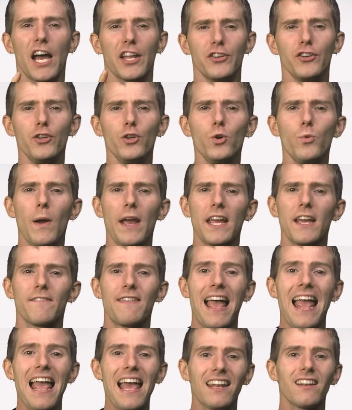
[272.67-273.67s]
a new way
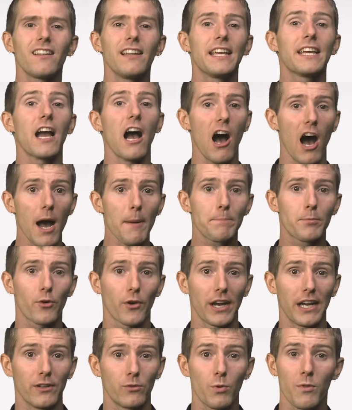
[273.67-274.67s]
of handling
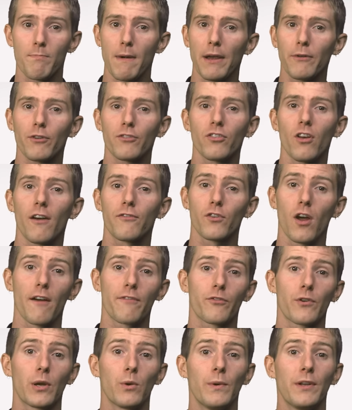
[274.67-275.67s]
upgrades, with Microsoft
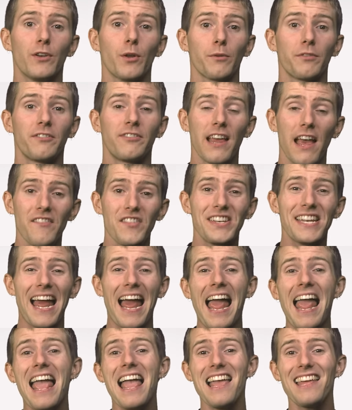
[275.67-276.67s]
offering Windows 7
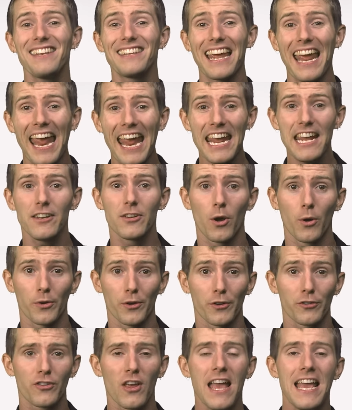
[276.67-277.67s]
and 8
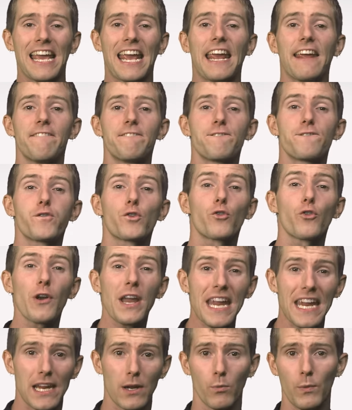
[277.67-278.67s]
owners a
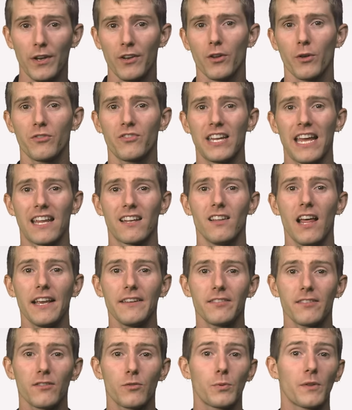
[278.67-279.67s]
free Windows 10
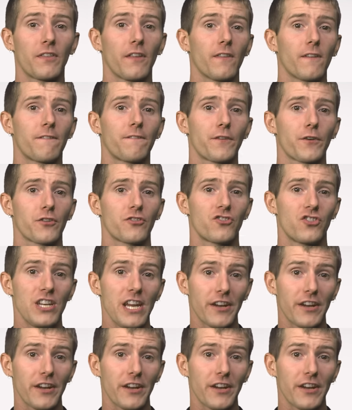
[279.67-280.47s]
license within the first